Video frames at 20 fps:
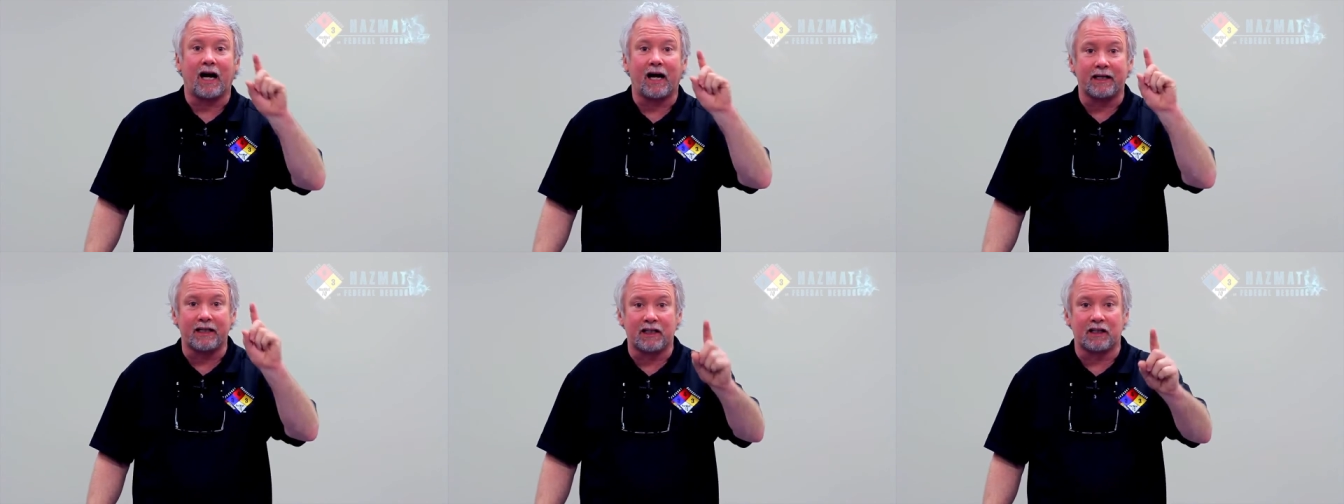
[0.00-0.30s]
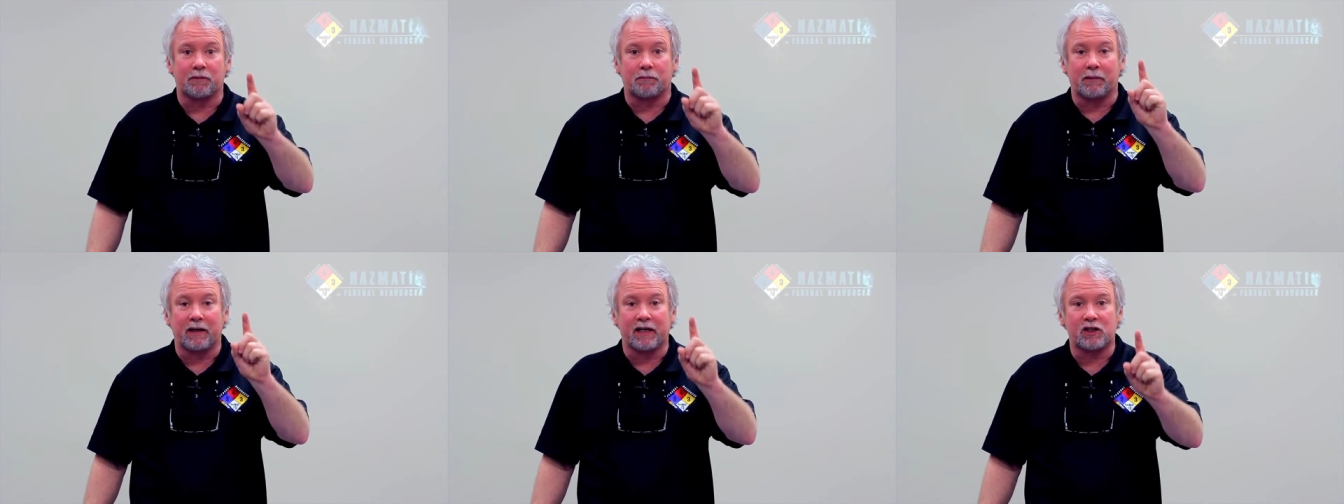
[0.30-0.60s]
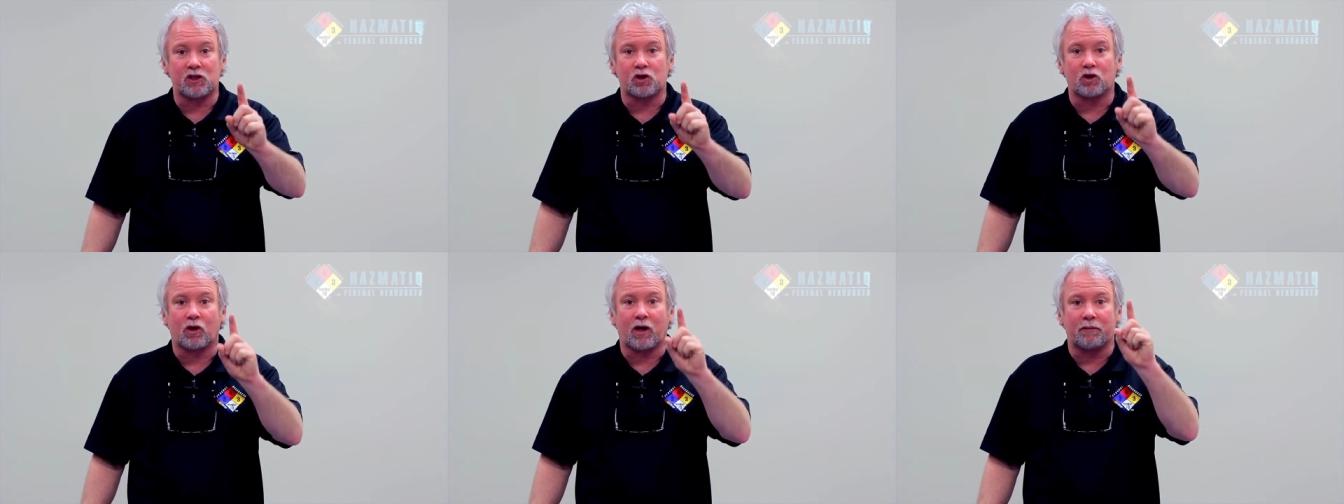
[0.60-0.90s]
I need to make
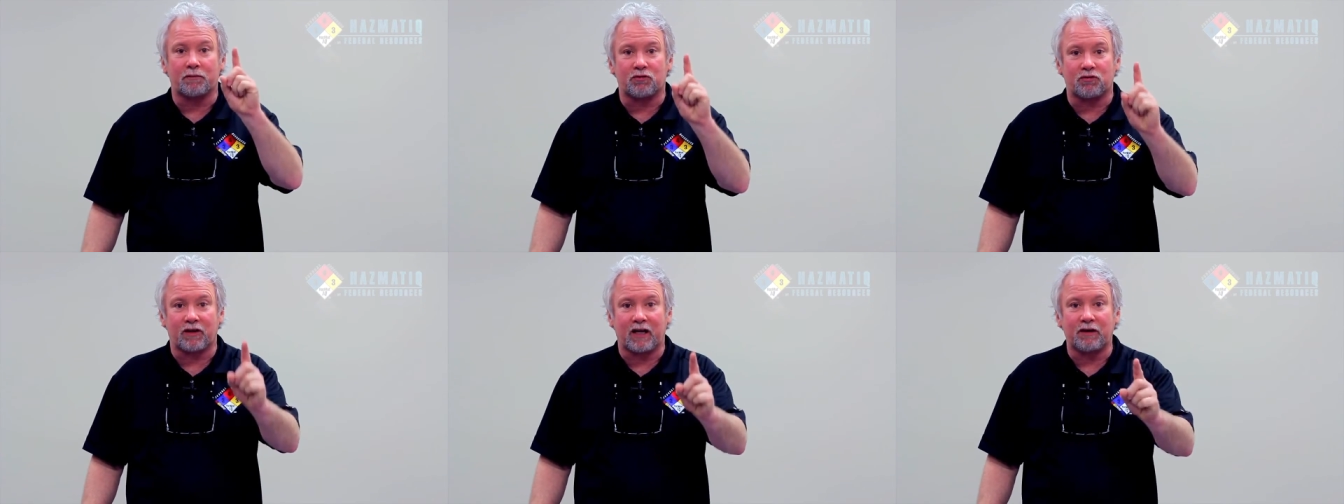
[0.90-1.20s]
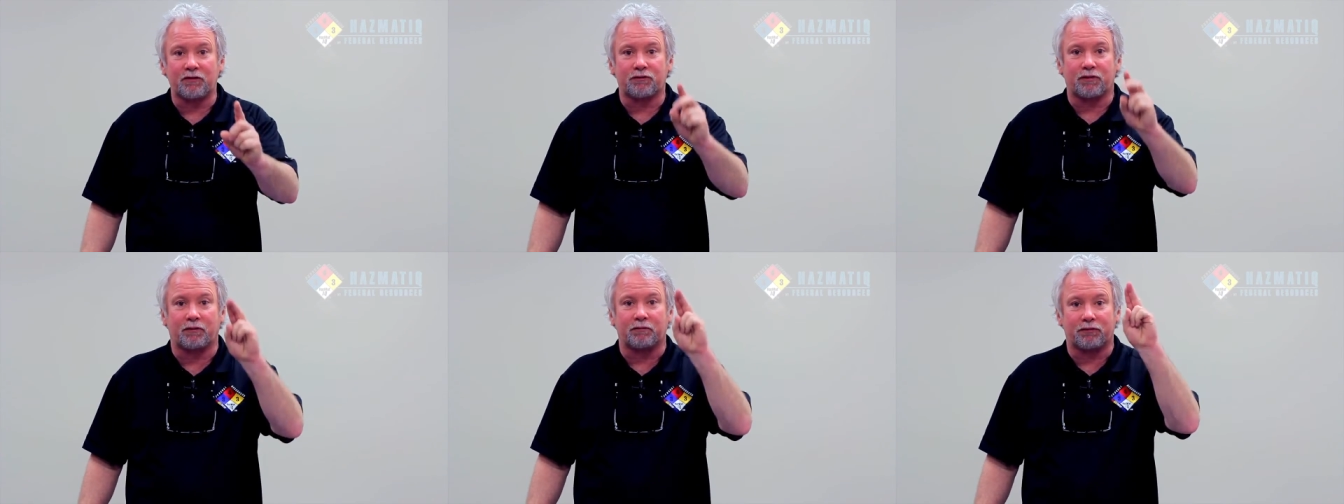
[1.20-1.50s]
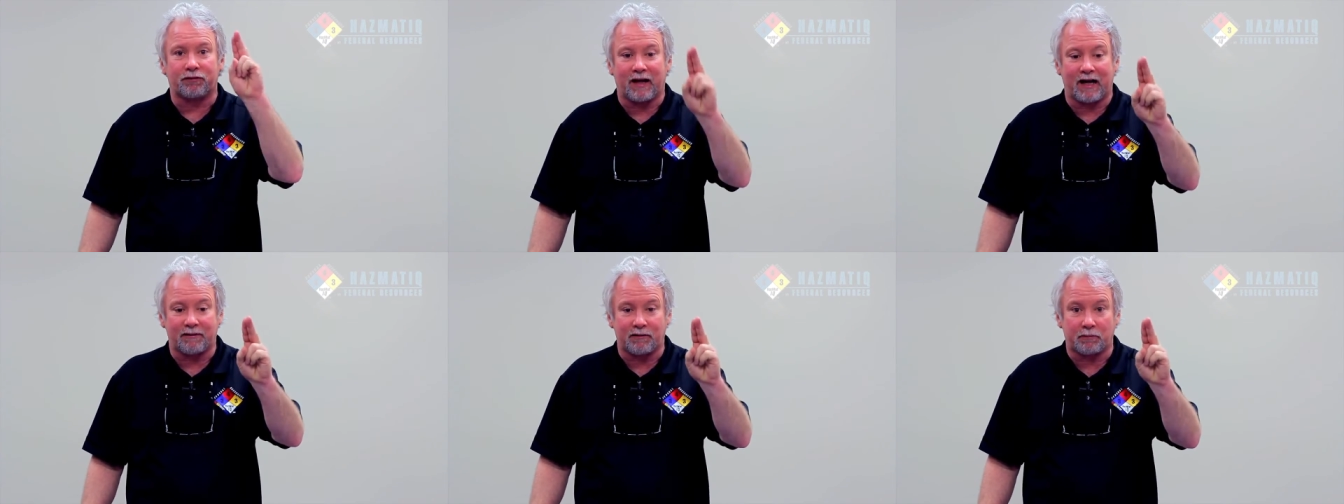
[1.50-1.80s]
sure I'm safe from
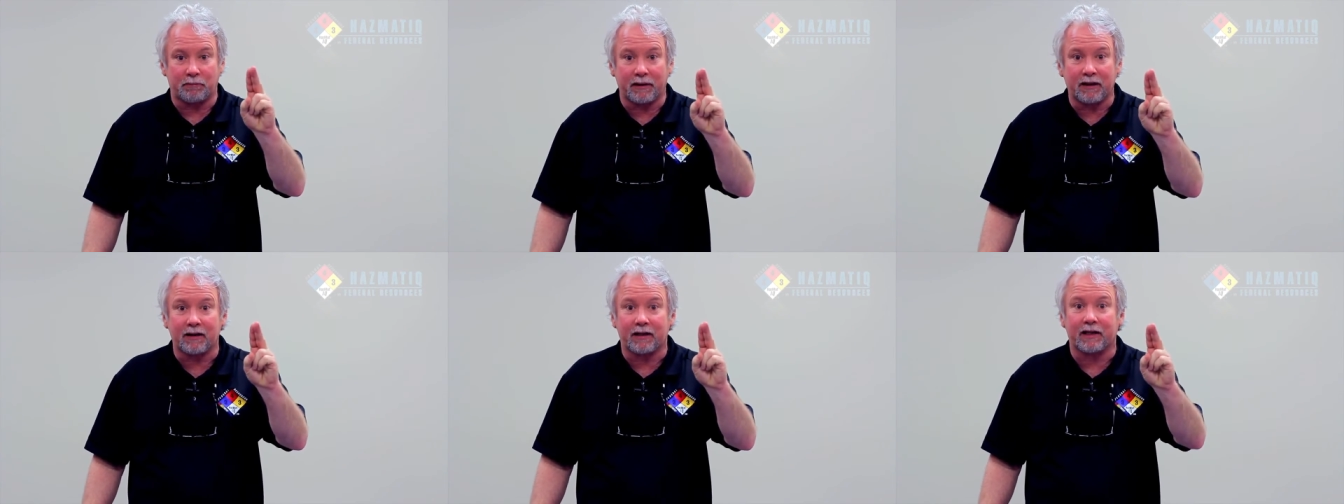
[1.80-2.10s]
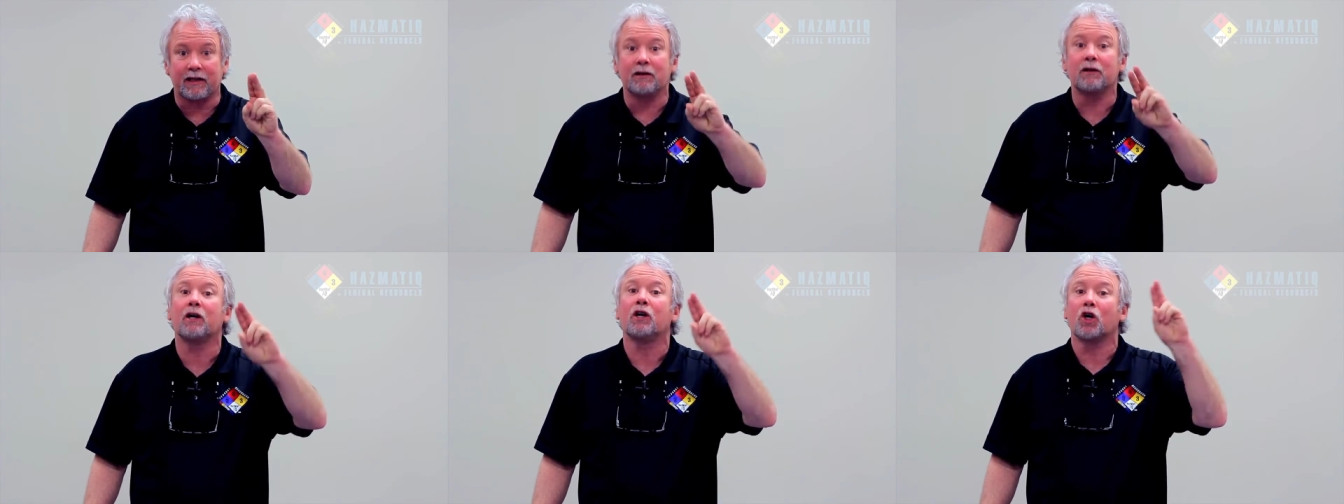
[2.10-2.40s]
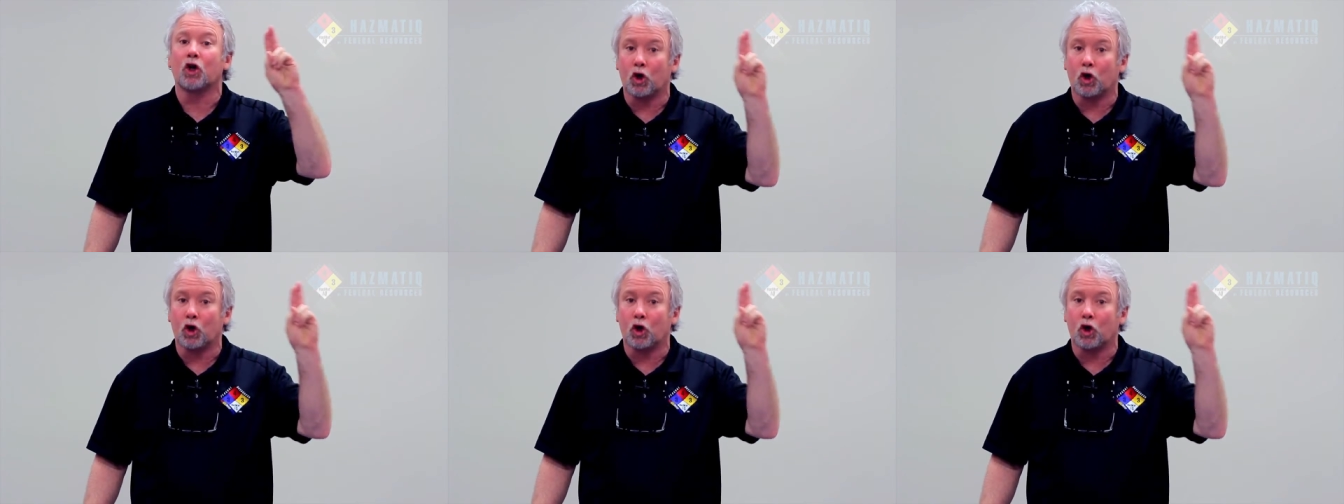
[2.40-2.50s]
flammability.